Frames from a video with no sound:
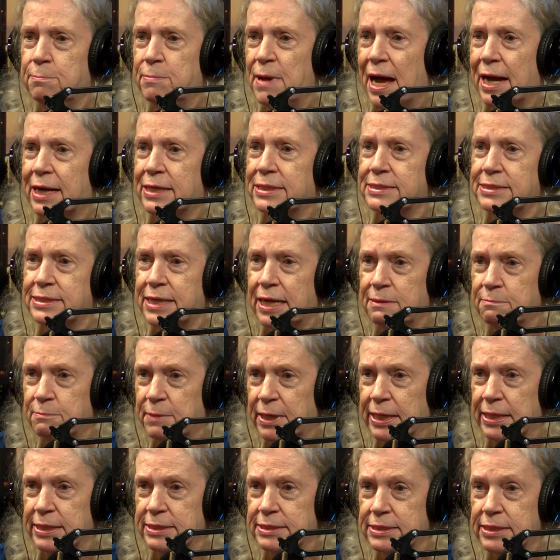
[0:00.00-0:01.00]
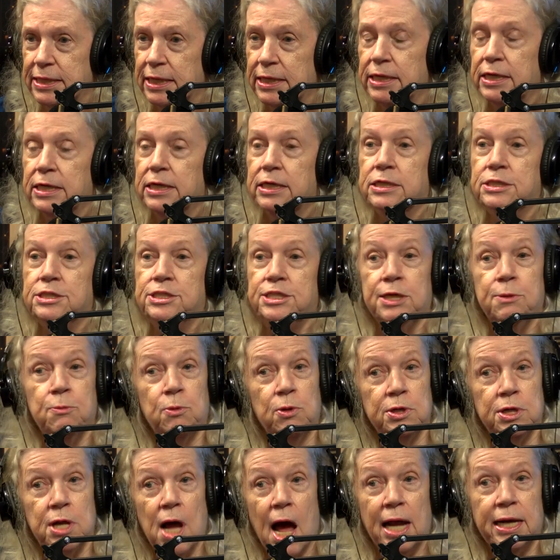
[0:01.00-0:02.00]
be back in 10 minutes, she
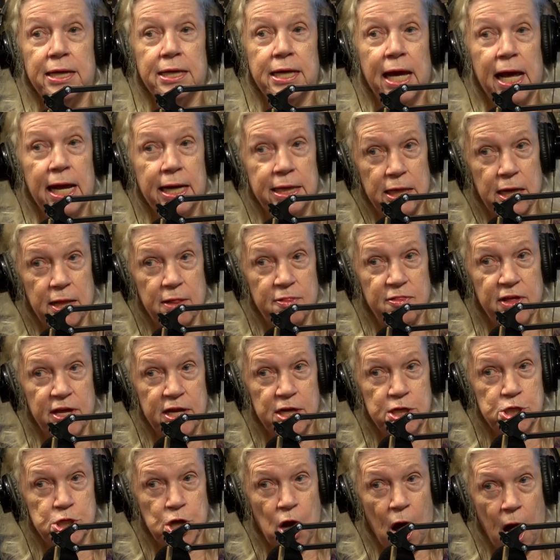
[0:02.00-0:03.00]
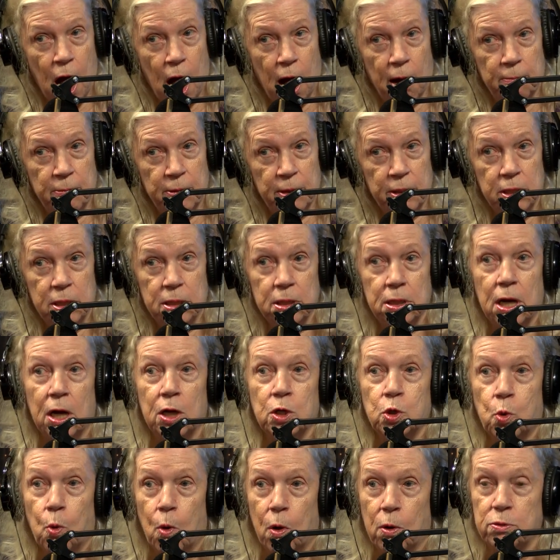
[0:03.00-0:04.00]
will not get the job,
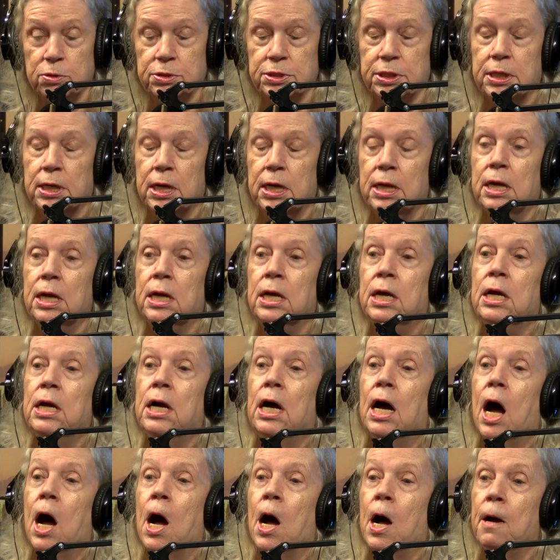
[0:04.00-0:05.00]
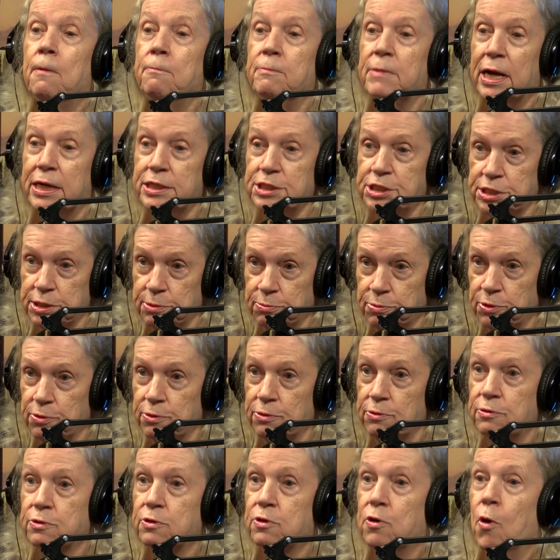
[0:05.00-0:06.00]
unquote. Um, and she
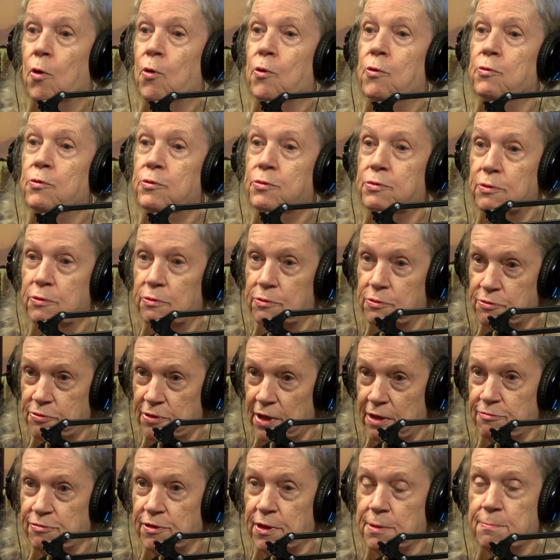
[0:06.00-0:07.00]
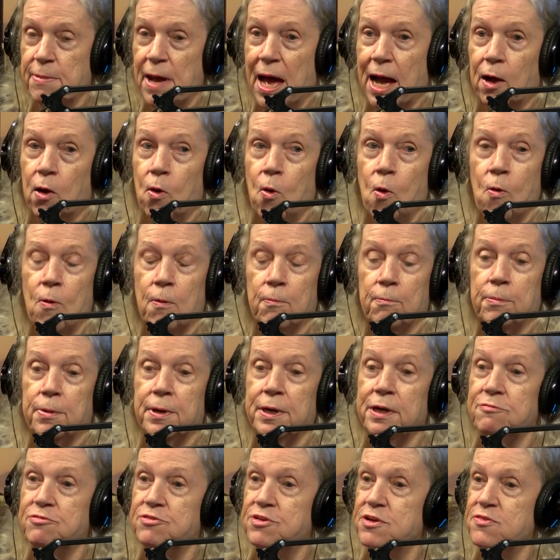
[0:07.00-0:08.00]
will go safely back home.
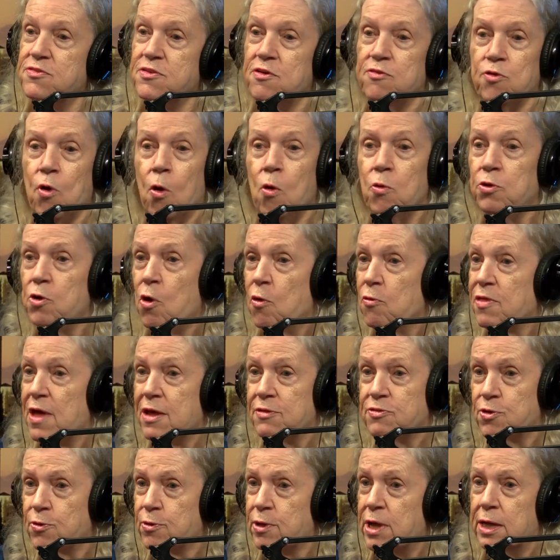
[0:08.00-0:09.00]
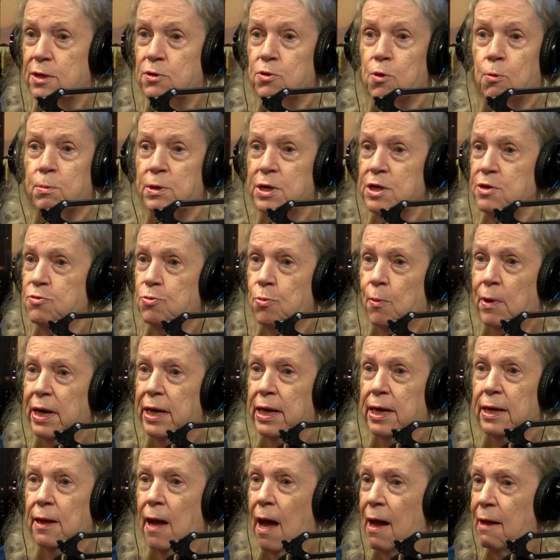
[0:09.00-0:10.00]
But if she says, oh, no, that's okay, nobody's
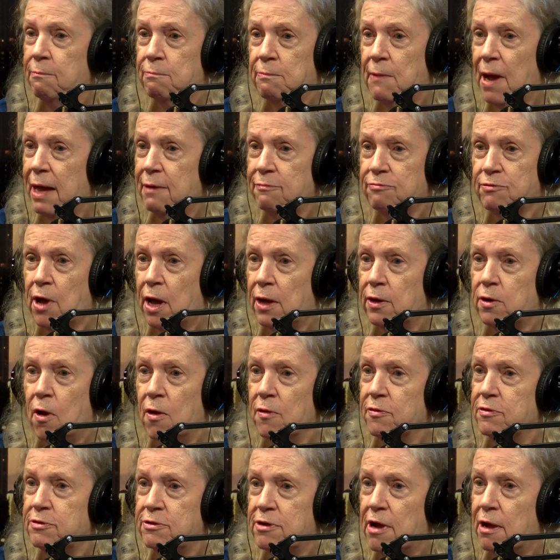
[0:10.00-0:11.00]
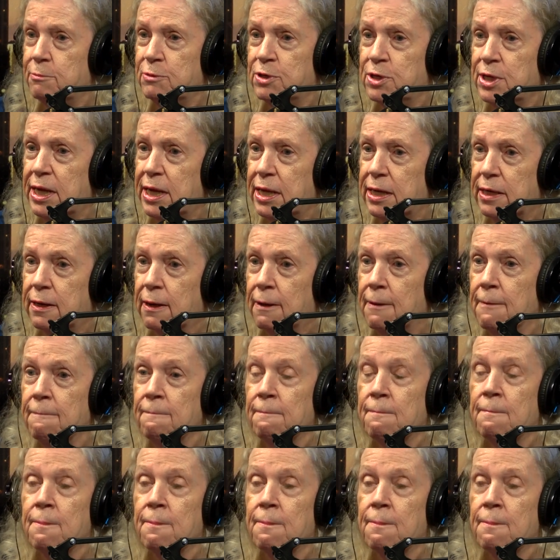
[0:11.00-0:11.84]
waiting, I've, I've got all the time you need